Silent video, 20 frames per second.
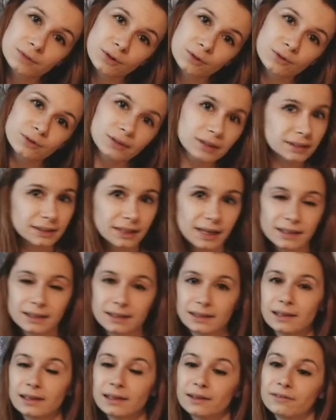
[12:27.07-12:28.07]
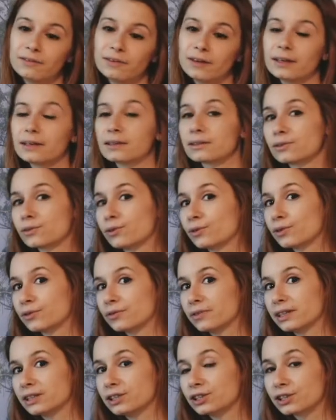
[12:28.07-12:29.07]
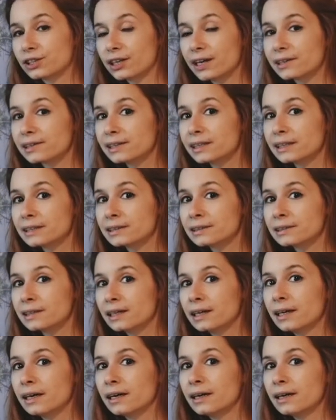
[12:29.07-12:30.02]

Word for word: not decidedly vegan or vegetarian,